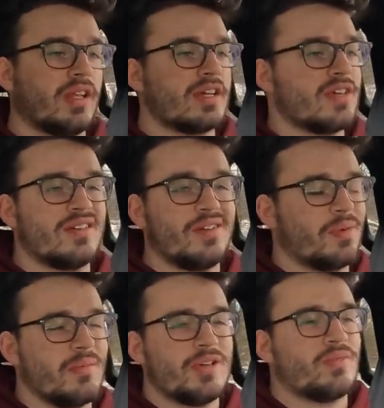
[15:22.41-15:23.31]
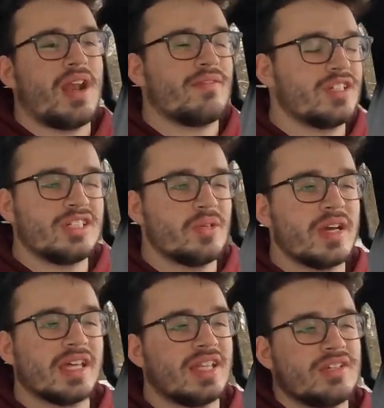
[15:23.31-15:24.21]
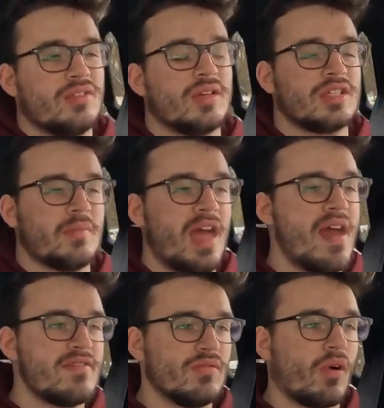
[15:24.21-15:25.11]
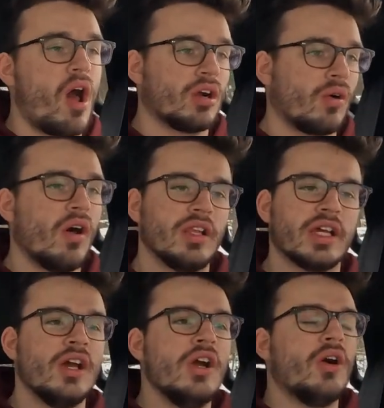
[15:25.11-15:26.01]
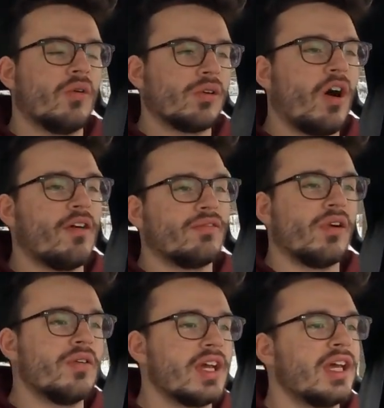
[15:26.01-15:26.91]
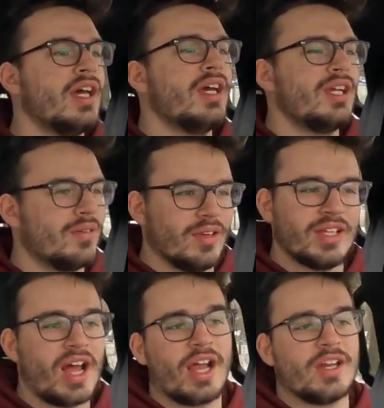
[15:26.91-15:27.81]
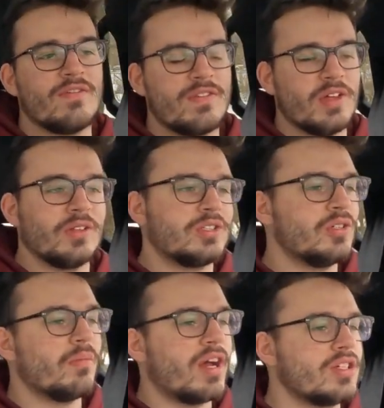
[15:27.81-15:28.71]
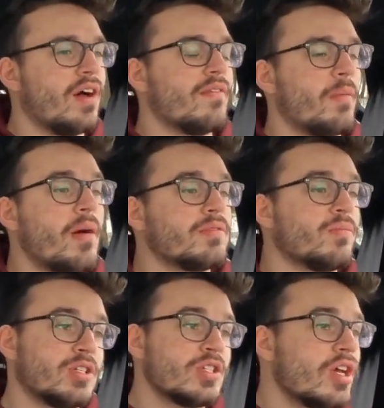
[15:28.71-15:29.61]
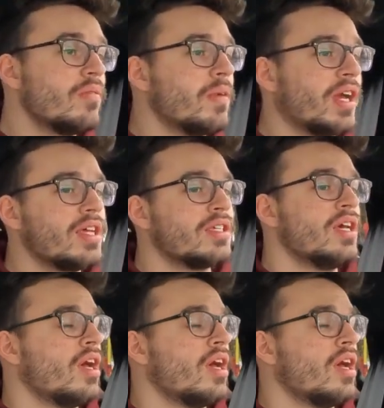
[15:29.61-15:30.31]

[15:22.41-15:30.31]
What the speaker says: Like I said, pretty much whatever you're doing, unless you're doing some heavy rock crawling or off-roading, you're really not going to feel too much of the bumps, which is good, because